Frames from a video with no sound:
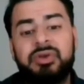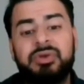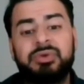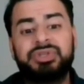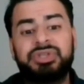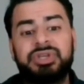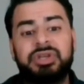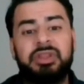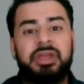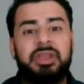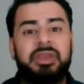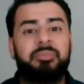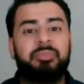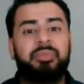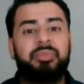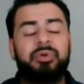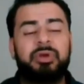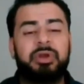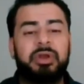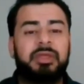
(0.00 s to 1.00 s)
crucial and
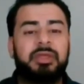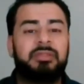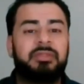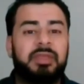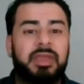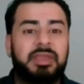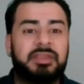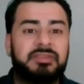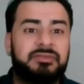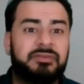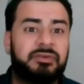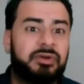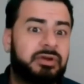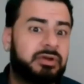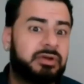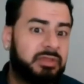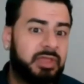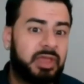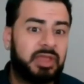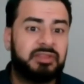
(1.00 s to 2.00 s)
important. And thanks
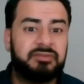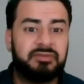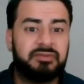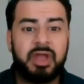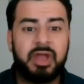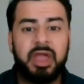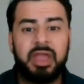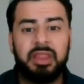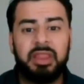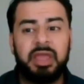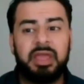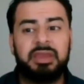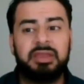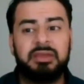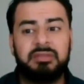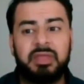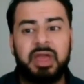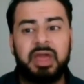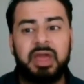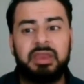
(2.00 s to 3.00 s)
for thanks for
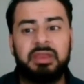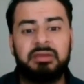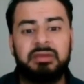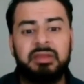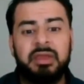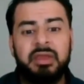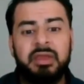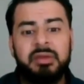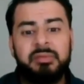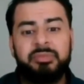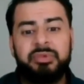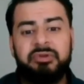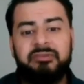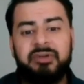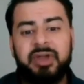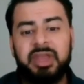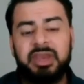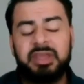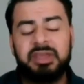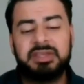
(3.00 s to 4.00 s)
highlighting that and
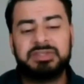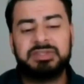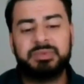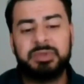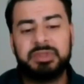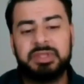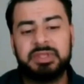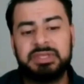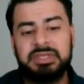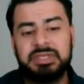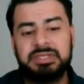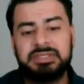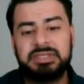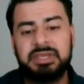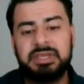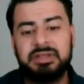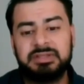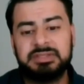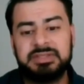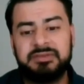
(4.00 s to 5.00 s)
providing us with the
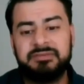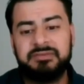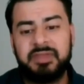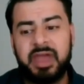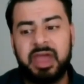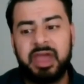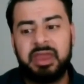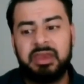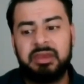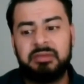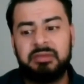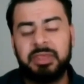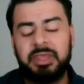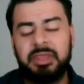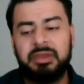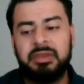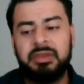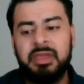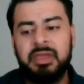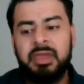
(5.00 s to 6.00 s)
details of that. I
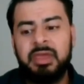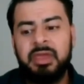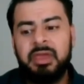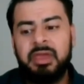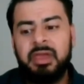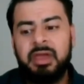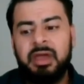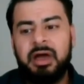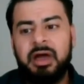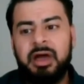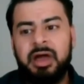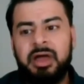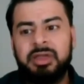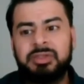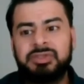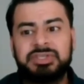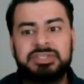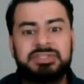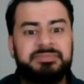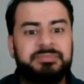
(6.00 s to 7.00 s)
mean,
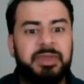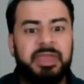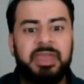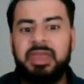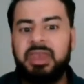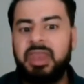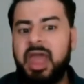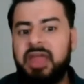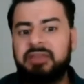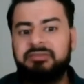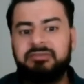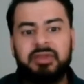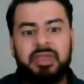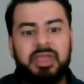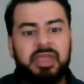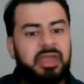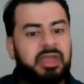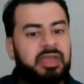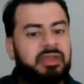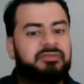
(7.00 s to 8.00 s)
uh, just being an
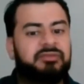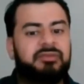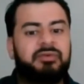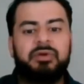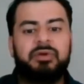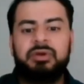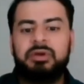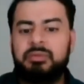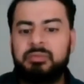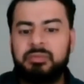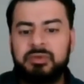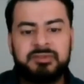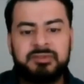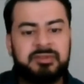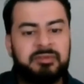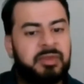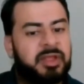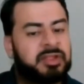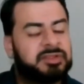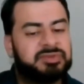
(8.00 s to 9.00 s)
advocate for
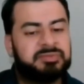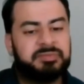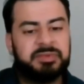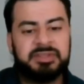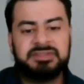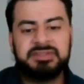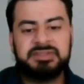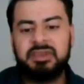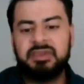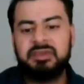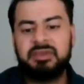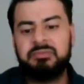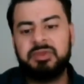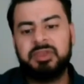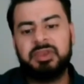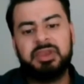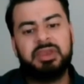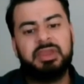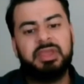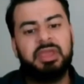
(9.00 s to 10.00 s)
Muslim L G B T
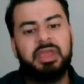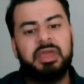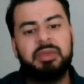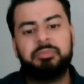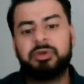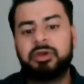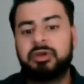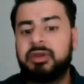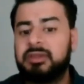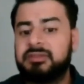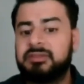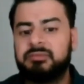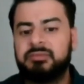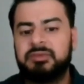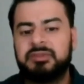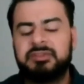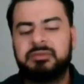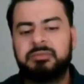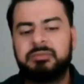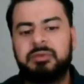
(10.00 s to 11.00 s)
community and progressive
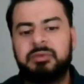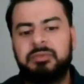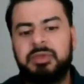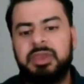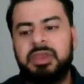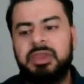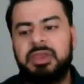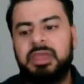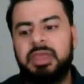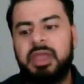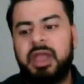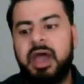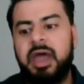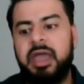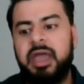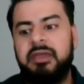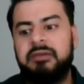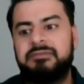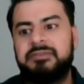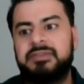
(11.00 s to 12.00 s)
Muslim community,
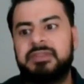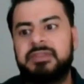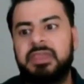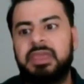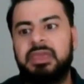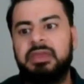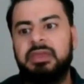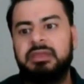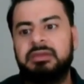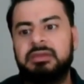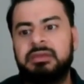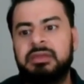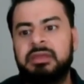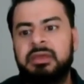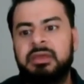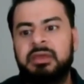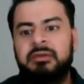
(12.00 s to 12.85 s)
I have seen